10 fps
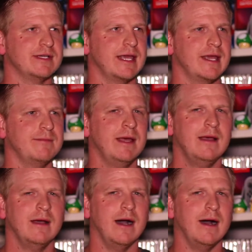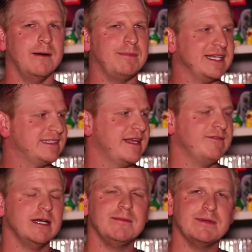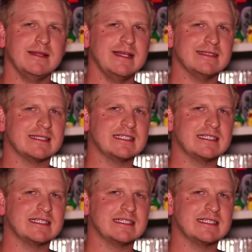game by 7-Up, and that's